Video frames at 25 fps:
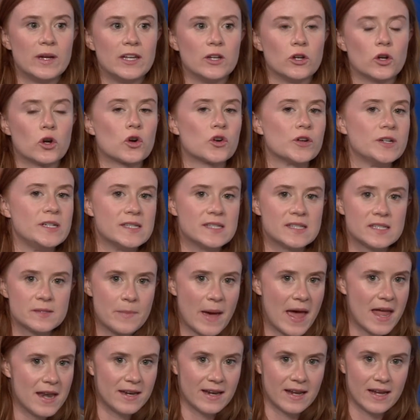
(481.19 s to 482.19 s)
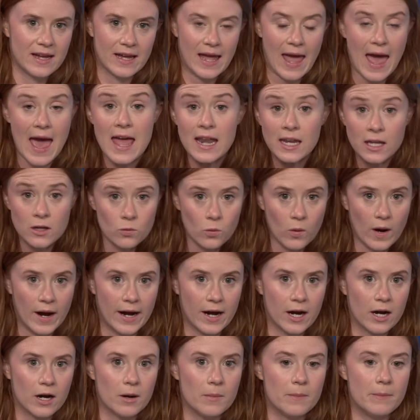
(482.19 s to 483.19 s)
increase spending
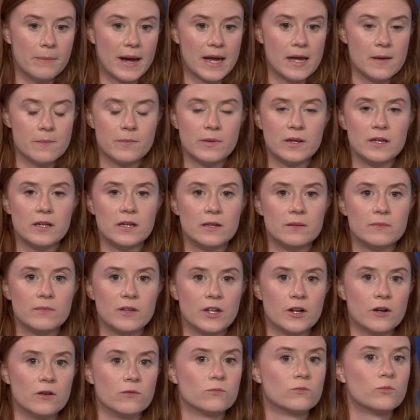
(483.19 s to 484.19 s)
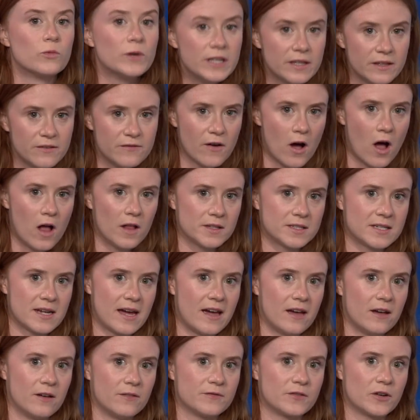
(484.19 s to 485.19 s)
anywhere might be, you know, really
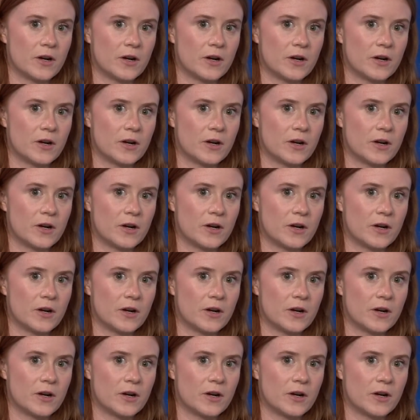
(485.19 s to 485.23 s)
volatile for